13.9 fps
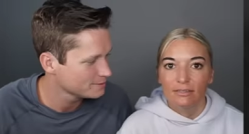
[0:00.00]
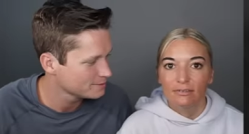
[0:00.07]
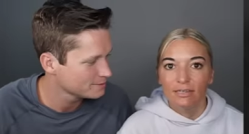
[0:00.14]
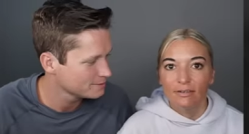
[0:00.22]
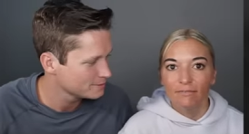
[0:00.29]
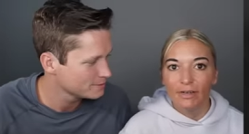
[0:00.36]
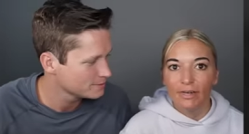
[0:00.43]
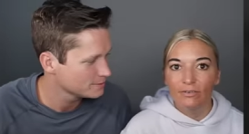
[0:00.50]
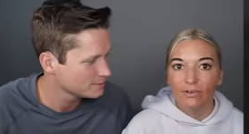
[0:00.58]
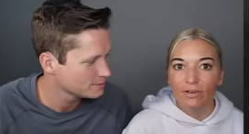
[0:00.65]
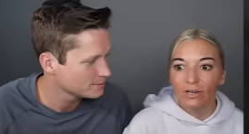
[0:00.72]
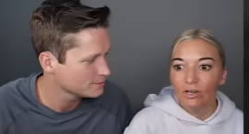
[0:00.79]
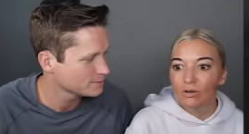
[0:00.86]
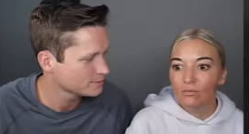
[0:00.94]
Speaker 1: living
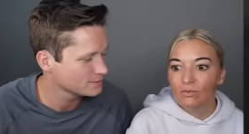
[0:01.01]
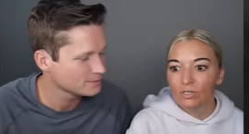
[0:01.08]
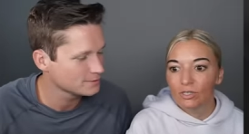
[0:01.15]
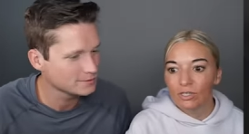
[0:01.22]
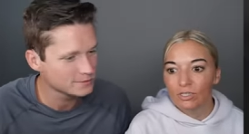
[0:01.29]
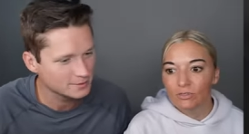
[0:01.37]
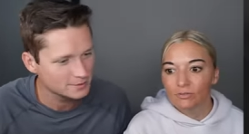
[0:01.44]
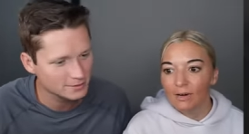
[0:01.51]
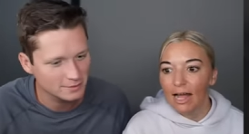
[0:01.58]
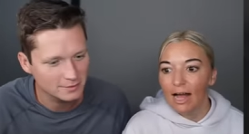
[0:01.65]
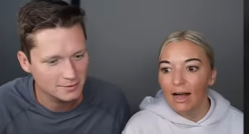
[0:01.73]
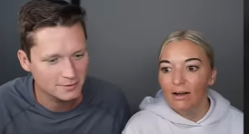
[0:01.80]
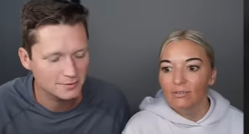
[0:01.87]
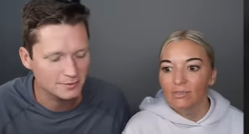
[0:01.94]
room, looks
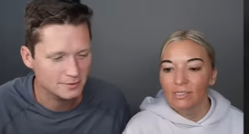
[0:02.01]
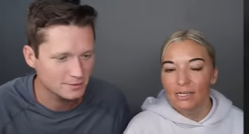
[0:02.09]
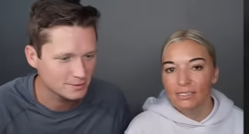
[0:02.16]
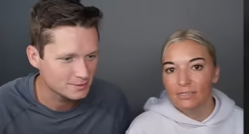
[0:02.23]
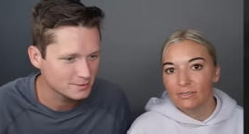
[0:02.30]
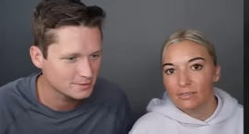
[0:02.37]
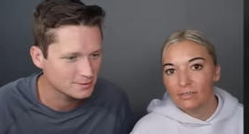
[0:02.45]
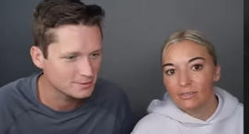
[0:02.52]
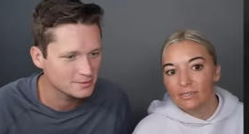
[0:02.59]
around, does a little